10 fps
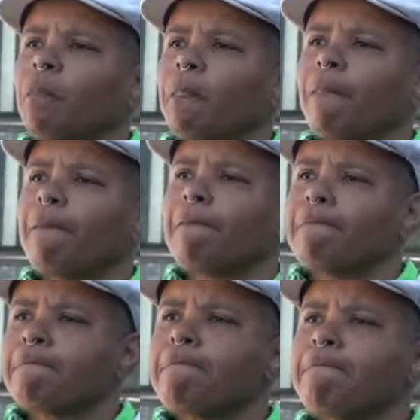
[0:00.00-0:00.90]

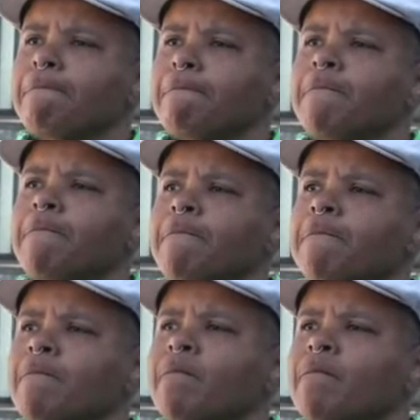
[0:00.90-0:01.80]

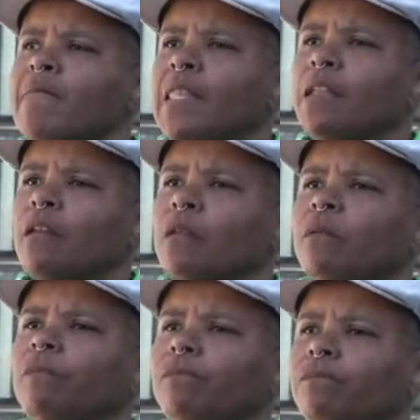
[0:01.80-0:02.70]

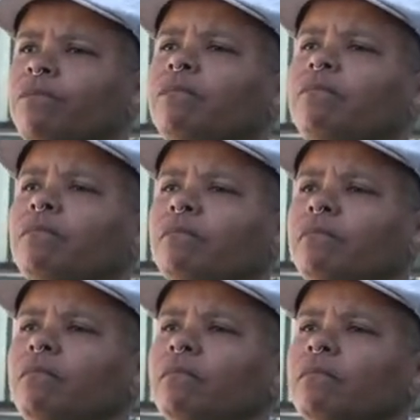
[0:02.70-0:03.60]

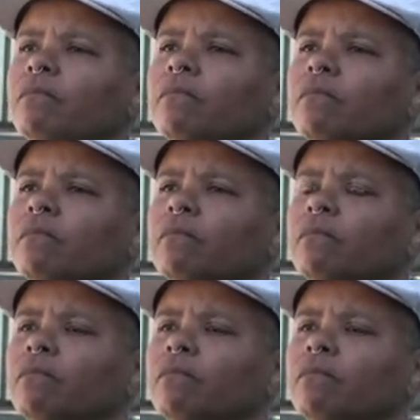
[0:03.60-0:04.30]
(silent)